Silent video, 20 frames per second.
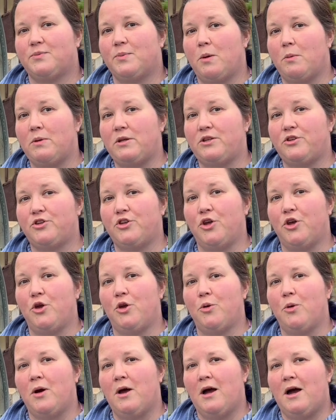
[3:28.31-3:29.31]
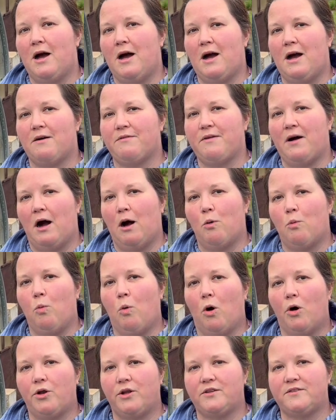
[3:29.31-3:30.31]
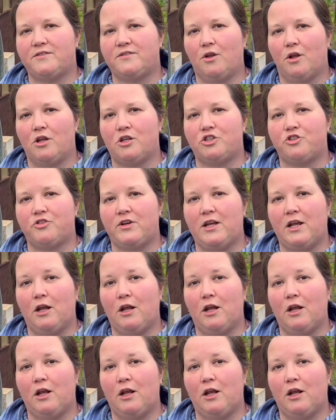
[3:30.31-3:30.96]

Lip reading: but we do have our one solitary